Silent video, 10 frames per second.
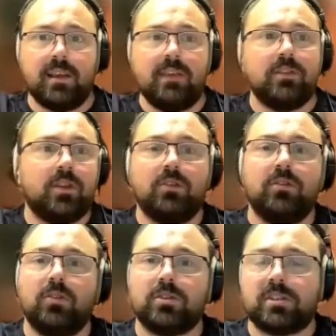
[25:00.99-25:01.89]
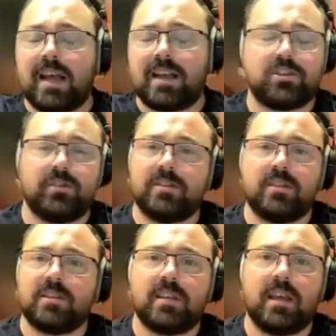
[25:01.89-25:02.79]
even though your stature
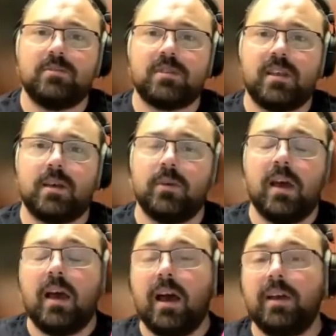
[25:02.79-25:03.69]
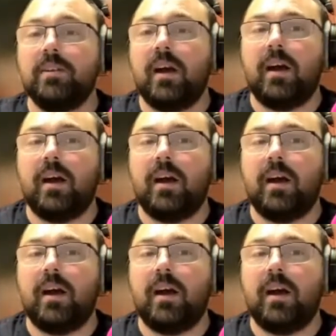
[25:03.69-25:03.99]
isn't the same as them. And,